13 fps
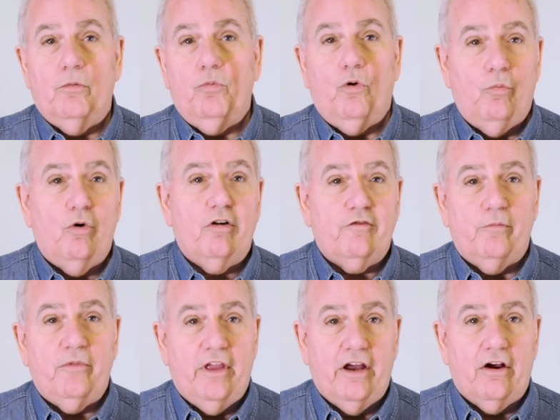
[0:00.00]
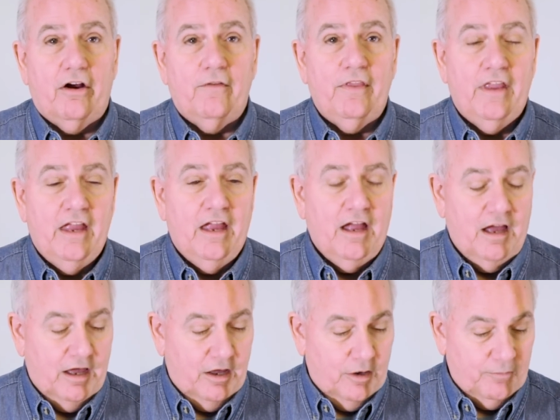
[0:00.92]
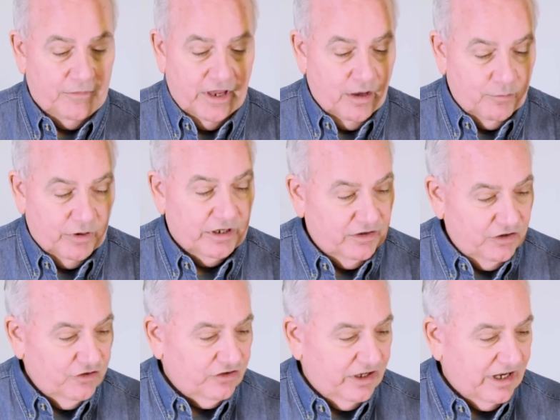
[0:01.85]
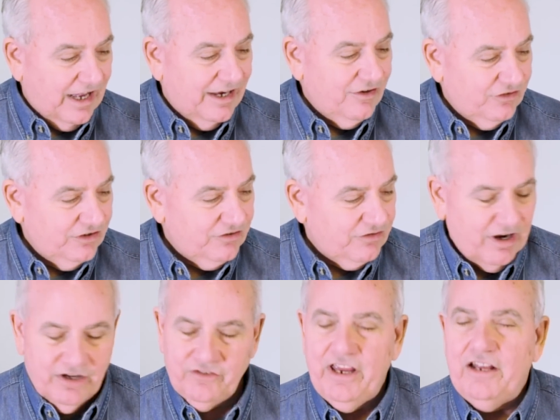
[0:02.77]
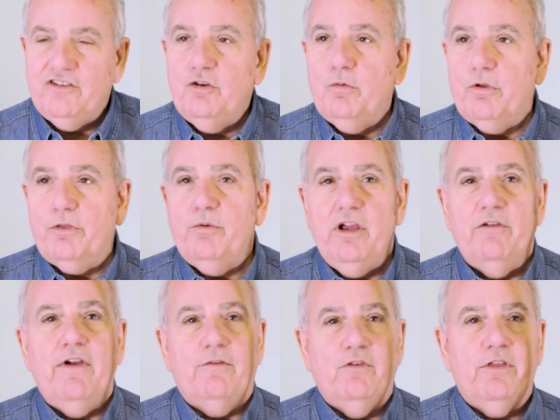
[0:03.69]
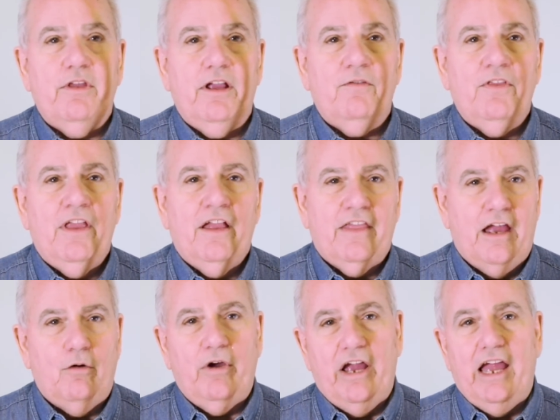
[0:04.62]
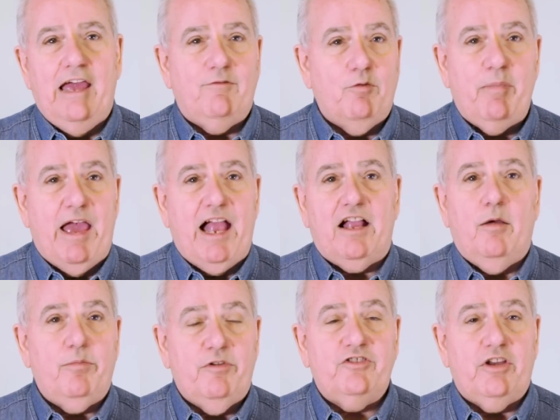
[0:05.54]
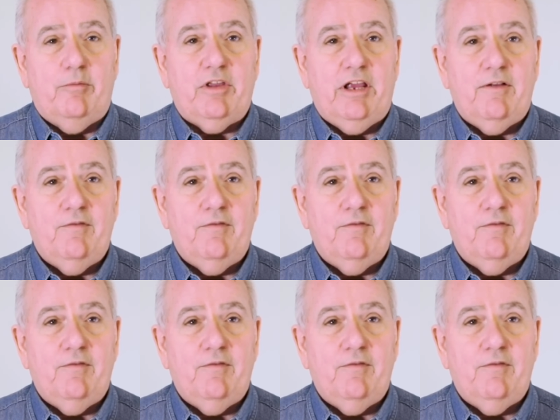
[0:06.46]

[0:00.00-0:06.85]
or pull more from there. But I usually try and take 2 or 3 of everything. That way I have a backup of something.